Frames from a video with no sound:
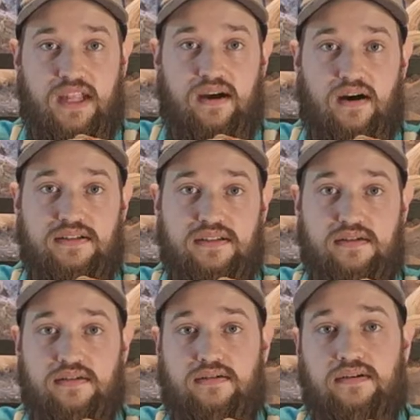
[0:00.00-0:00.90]

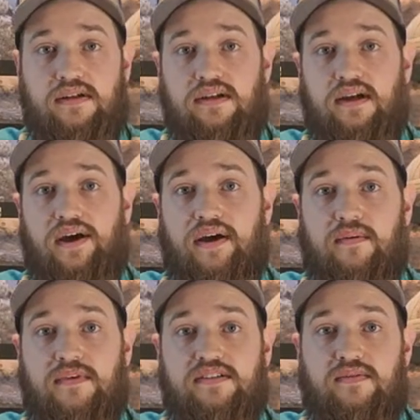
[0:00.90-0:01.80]
Also,
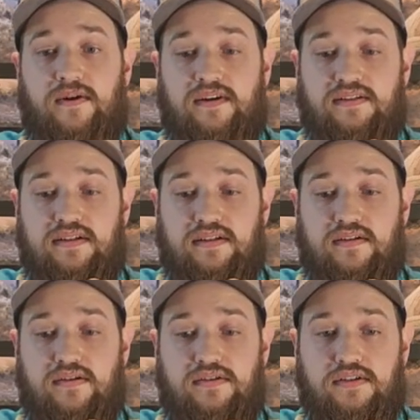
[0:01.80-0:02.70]
as far as
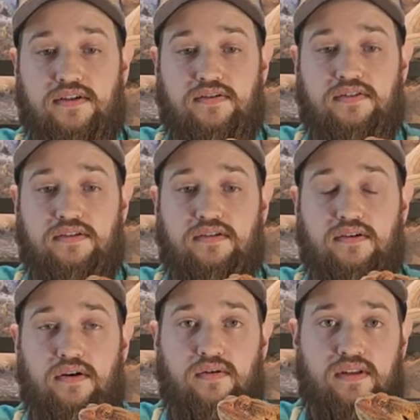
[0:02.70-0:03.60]
enclosure goes,
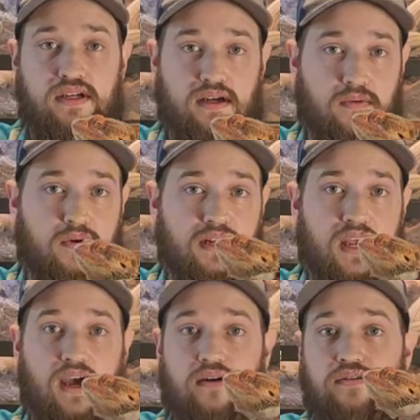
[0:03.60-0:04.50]
you're only going to want to
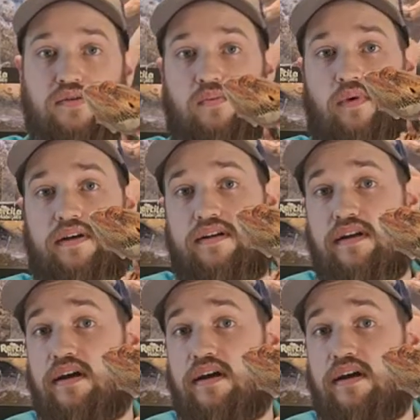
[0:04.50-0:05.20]
house one